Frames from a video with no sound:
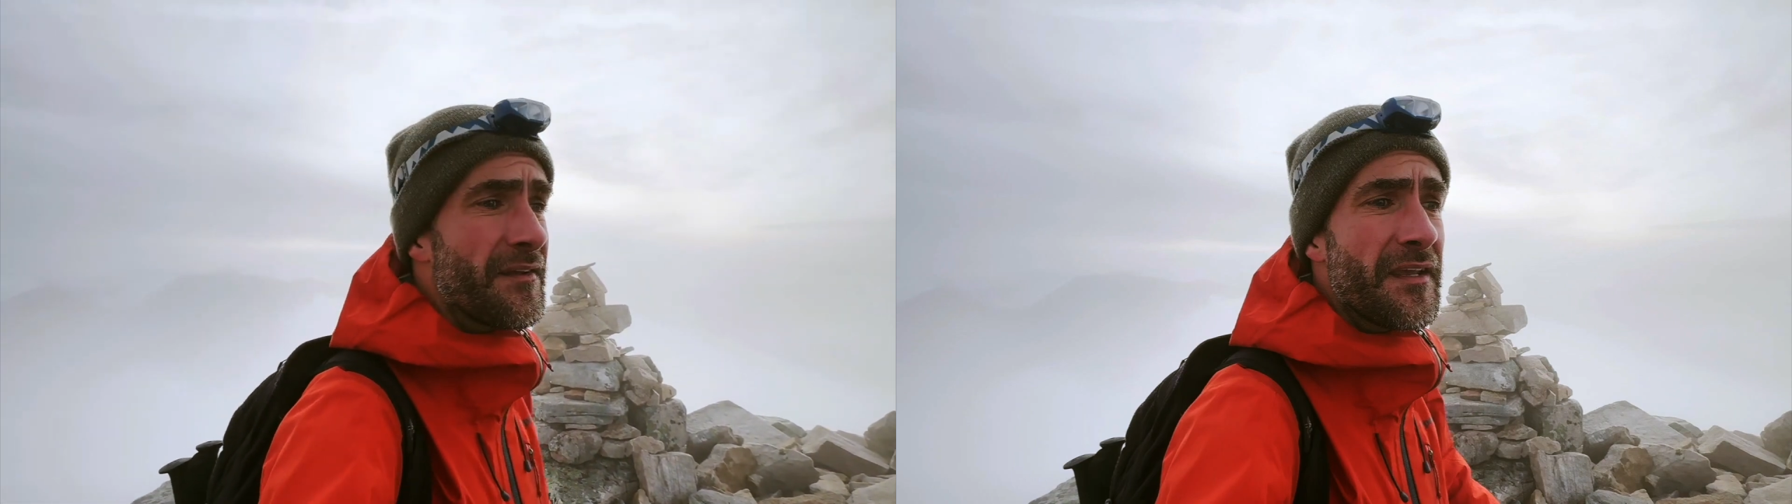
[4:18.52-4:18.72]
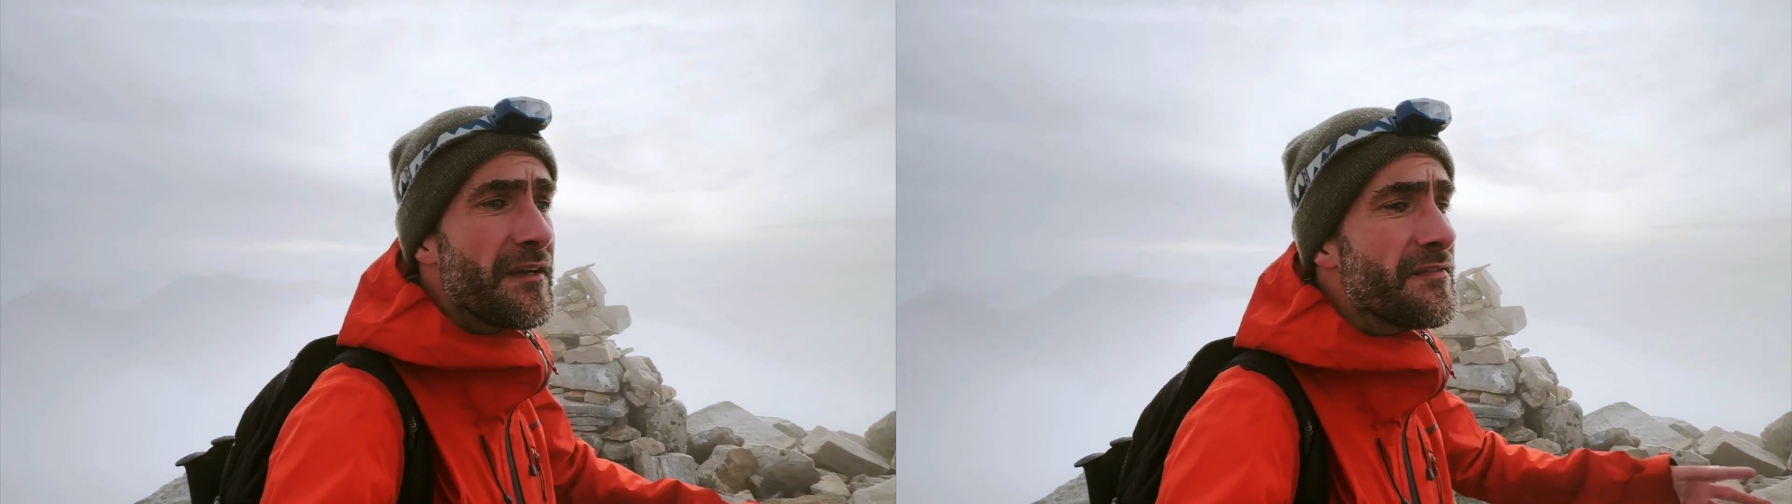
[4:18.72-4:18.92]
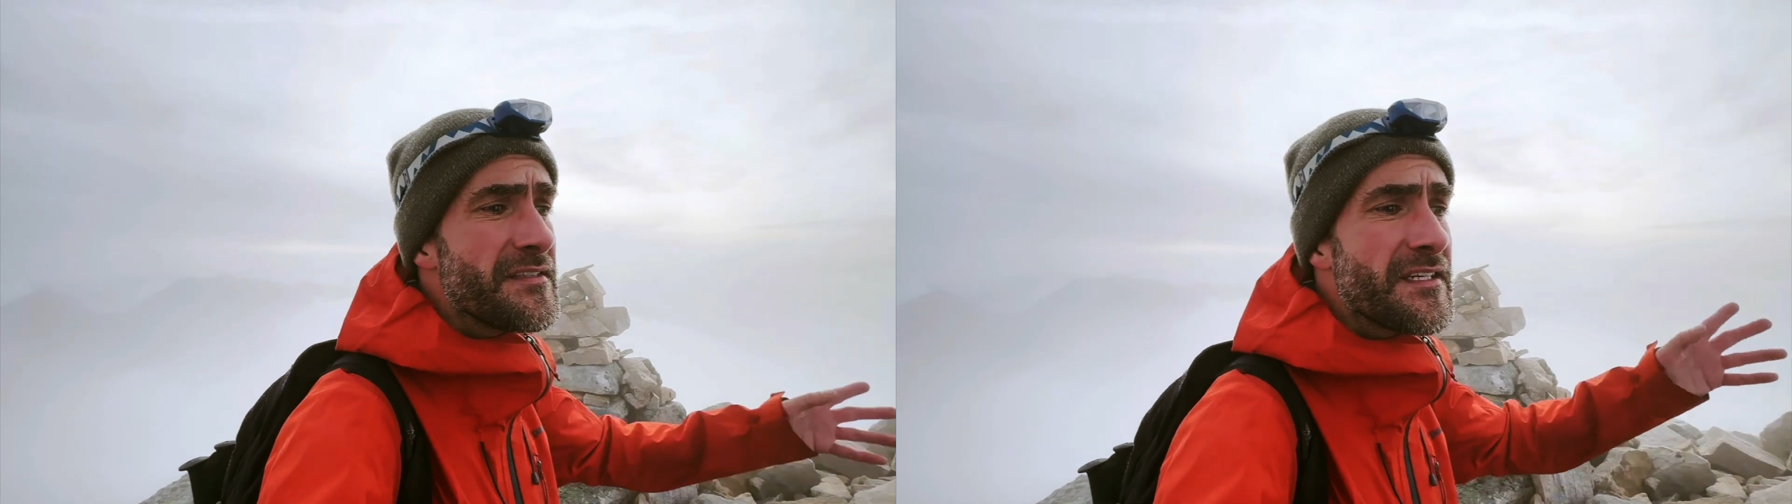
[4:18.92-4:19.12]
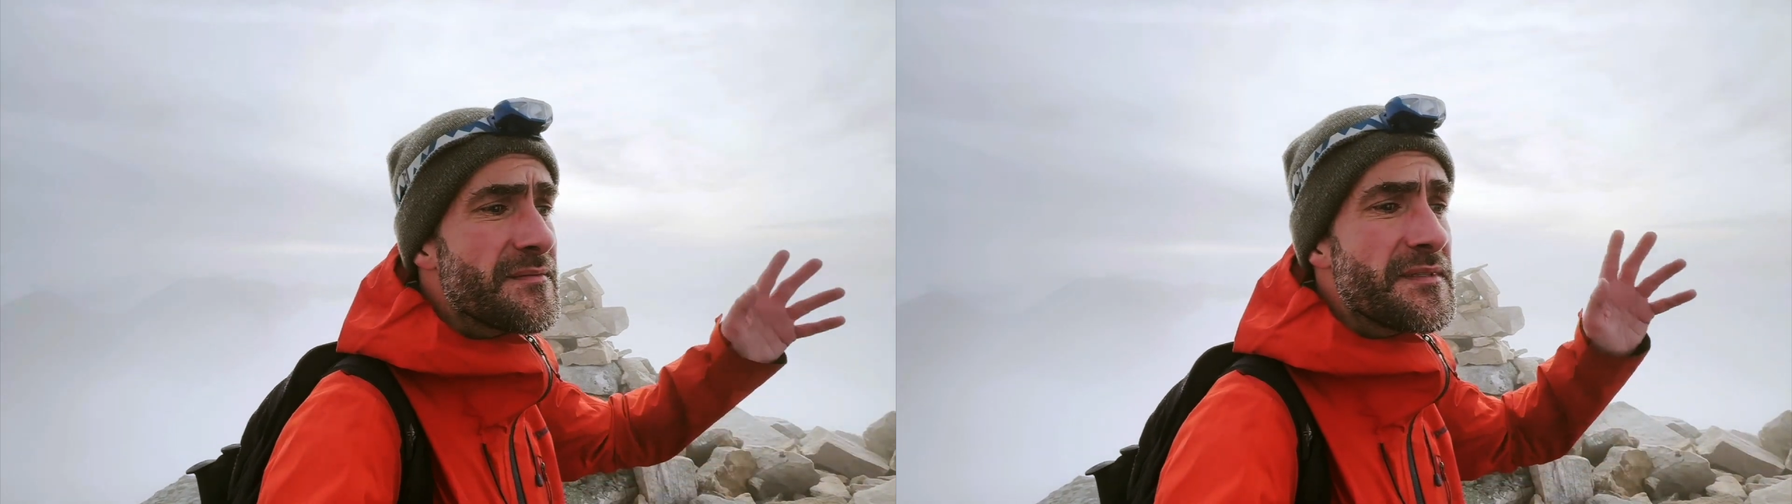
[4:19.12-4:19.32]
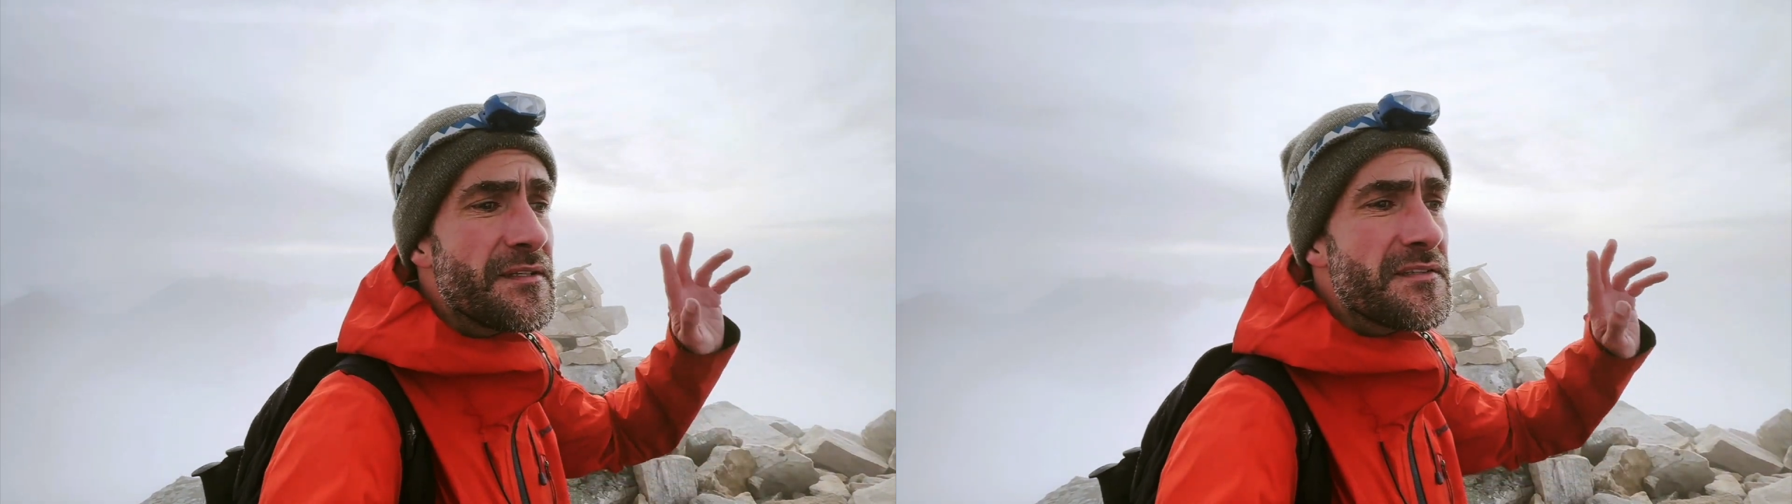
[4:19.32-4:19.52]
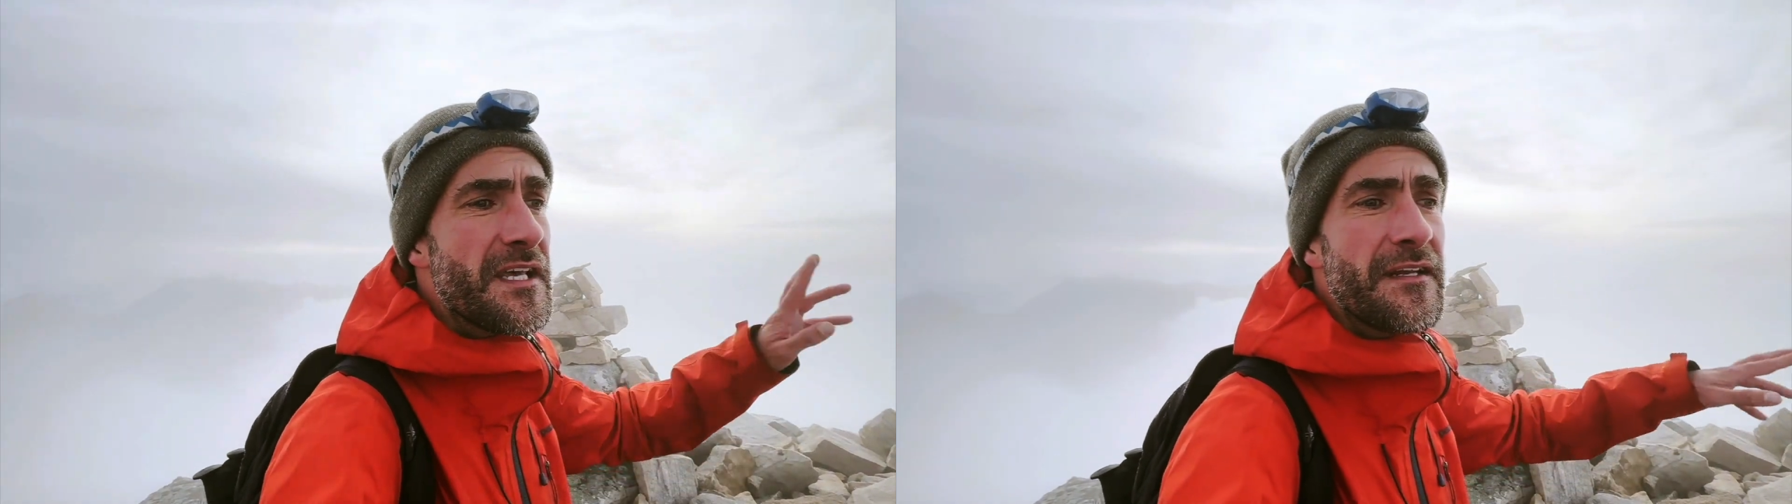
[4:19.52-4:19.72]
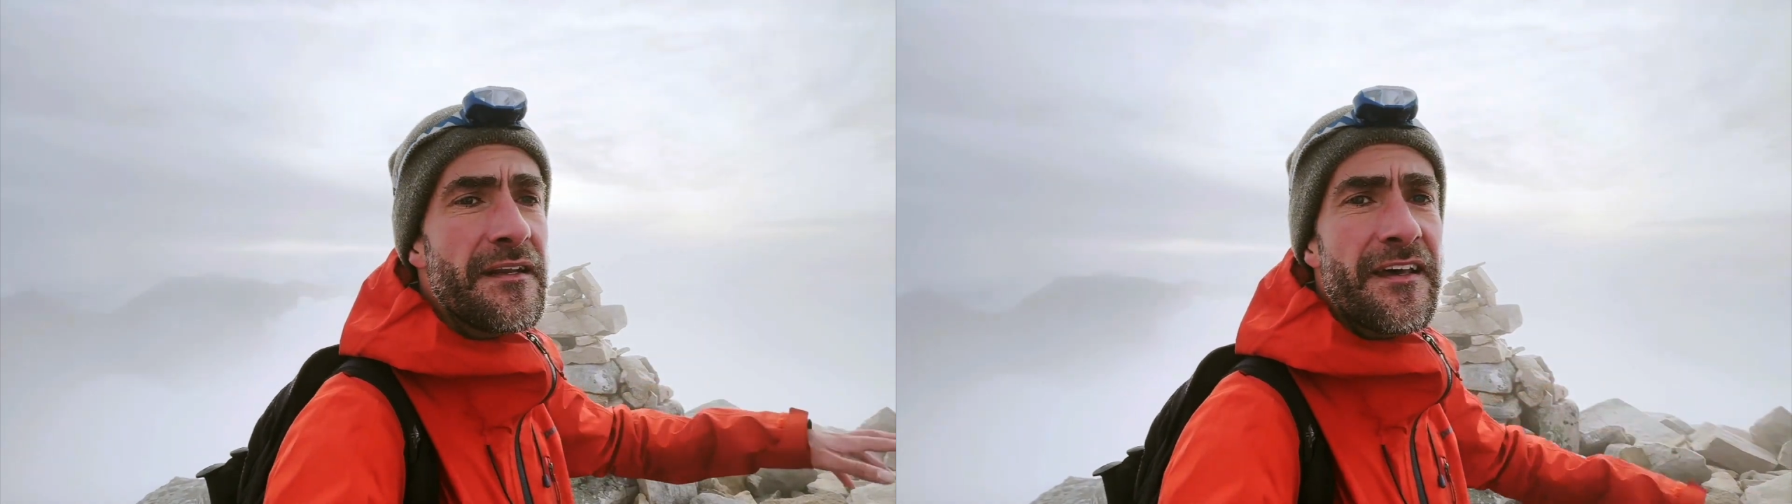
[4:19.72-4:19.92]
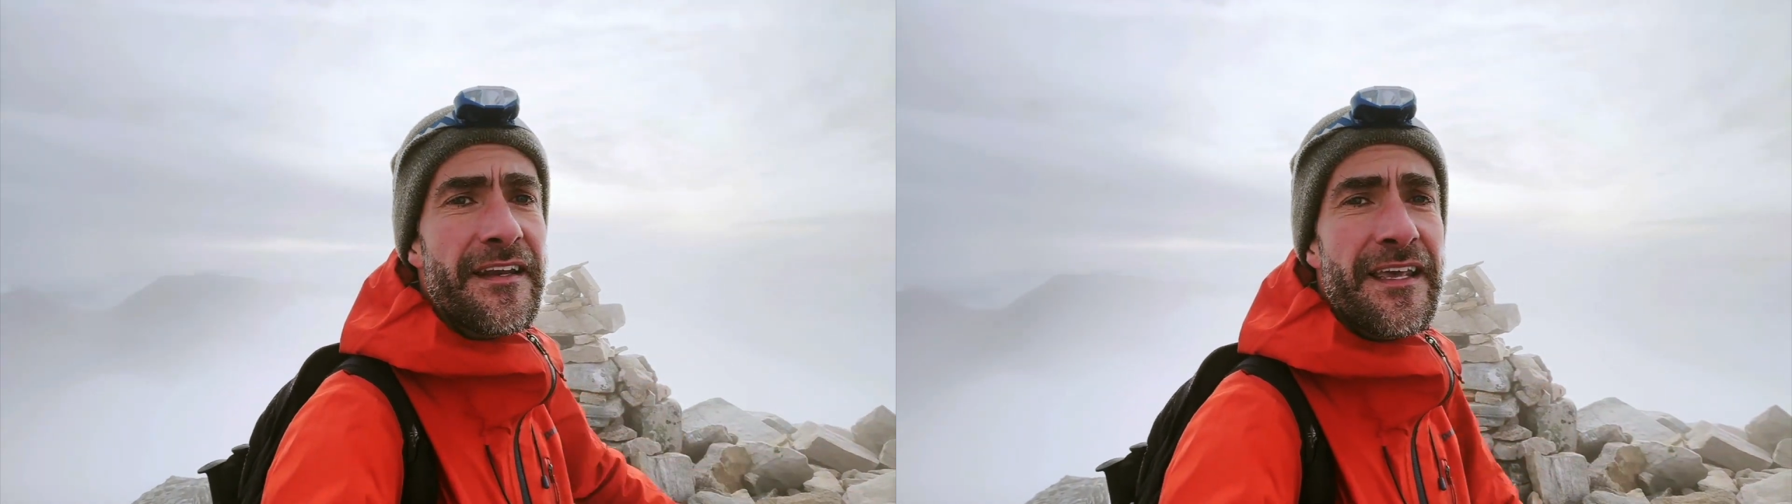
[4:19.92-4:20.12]
care if it takes me till 10 at
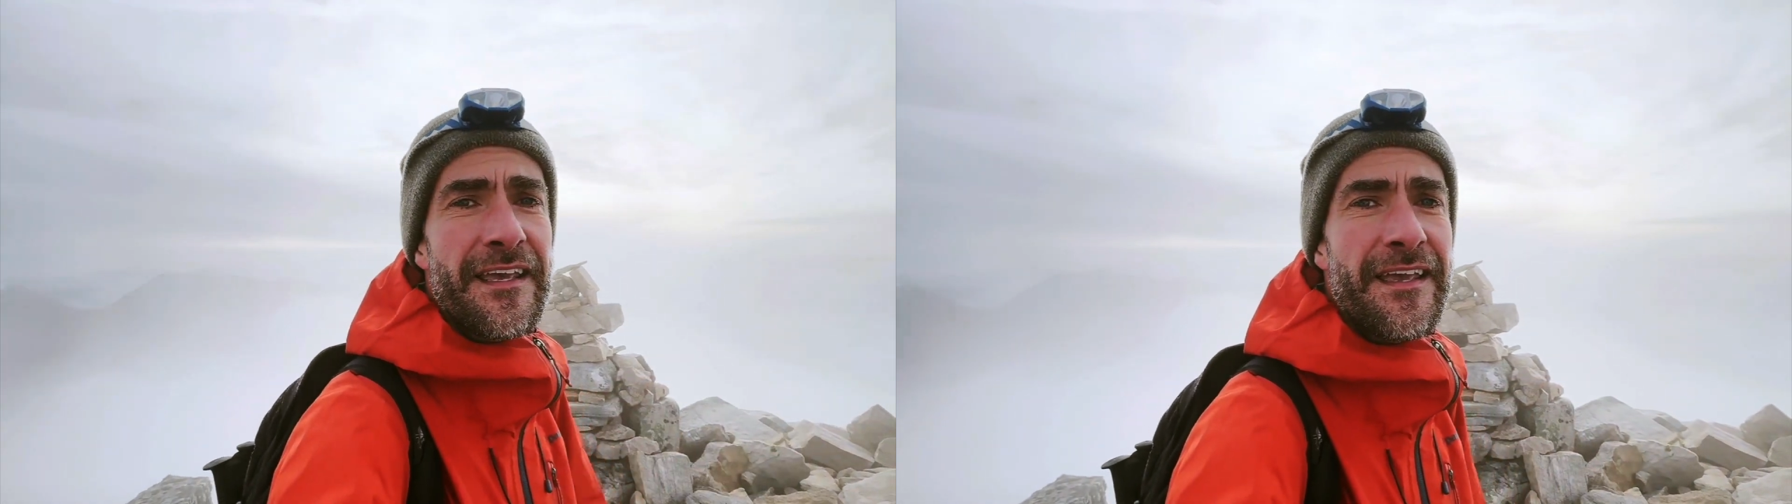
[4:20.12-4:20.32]
night.